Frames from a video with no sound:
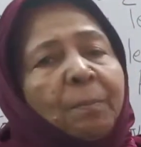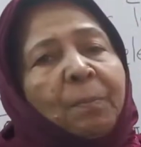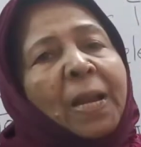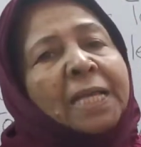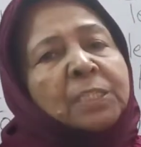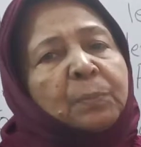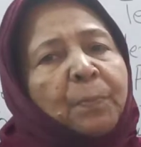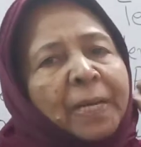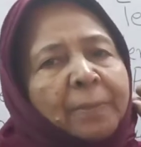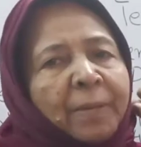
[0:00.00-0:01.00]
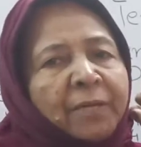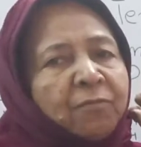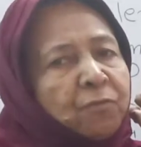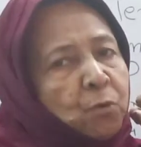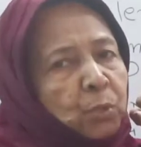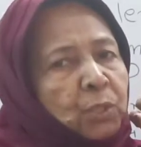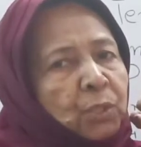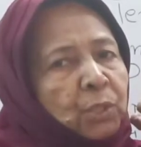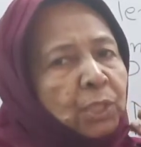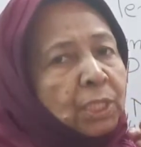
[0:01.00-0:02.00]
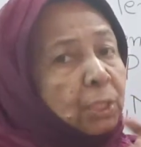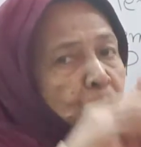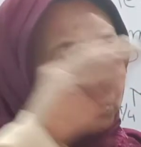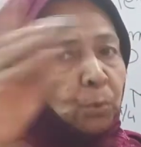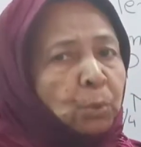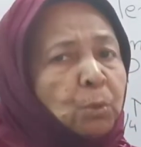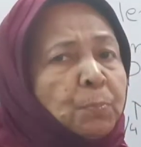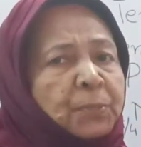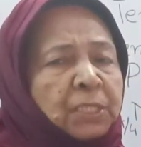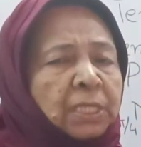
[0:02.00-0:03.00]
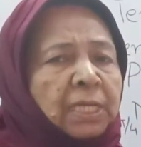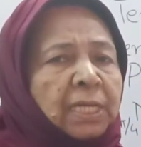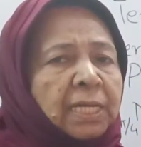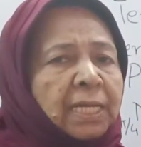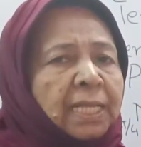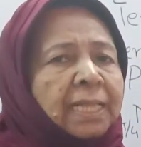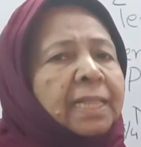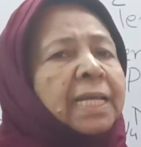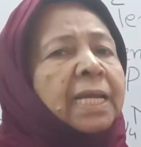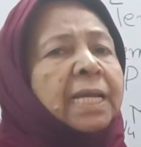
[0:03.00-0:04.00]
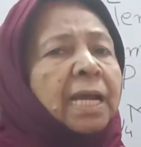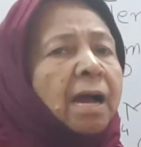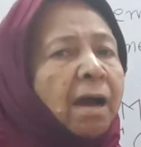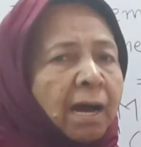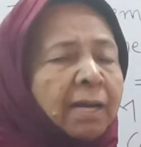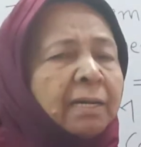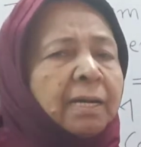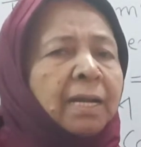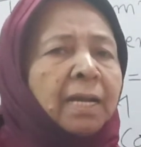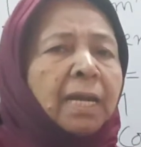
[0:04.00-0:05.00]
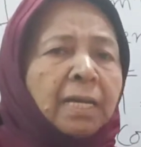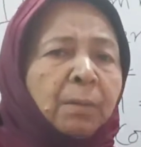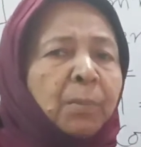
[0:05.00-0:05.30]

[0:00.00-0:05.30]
plus pi by 4. The two loops, they are in